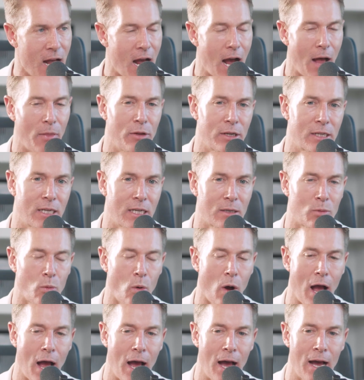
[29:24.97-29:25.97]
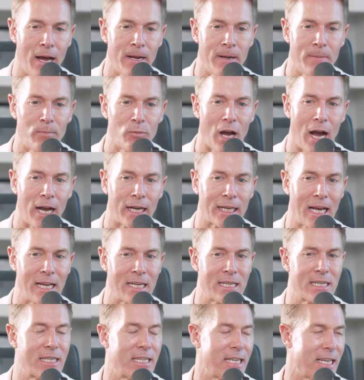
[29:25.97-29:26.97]
And this is where I
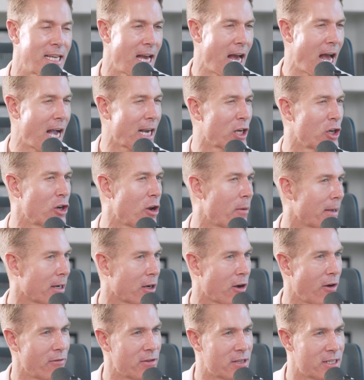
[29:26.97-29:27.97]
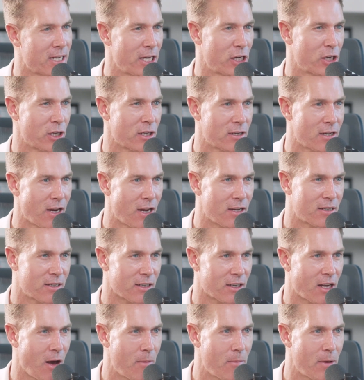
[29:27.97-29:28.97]
guess the economic conversation starts to
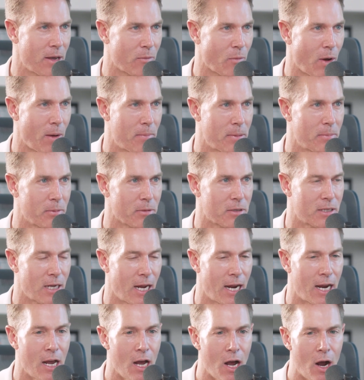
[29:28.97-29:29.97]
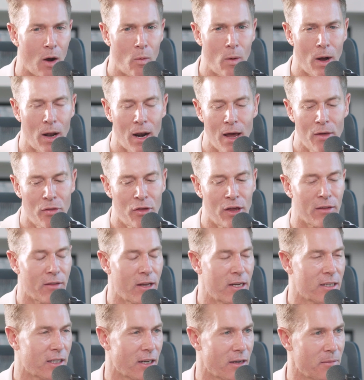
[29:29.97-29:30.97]
come in, where people say, well, I think
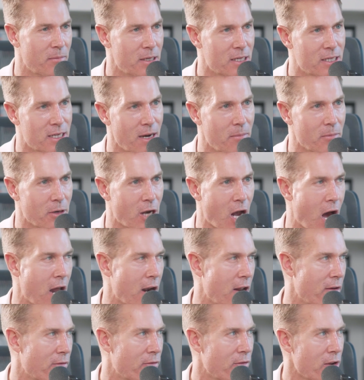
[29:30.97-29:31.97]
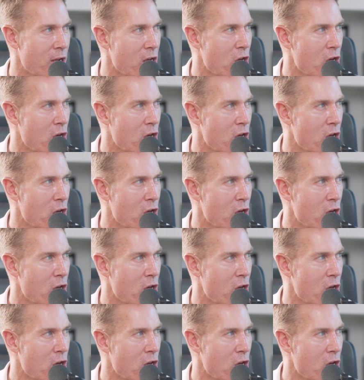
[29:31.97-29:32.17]
there's going to be some kind of,